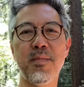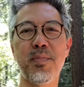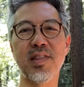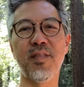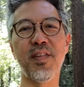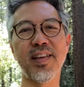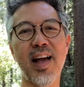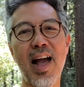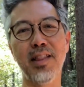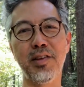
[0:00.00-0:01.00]
Pacific
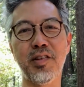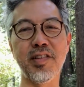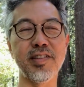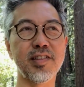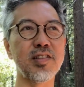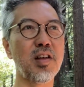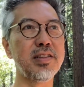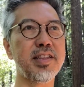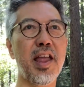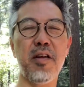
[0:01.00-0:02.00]
Islander
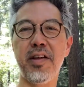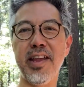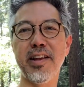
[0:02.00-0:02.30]
Solidarity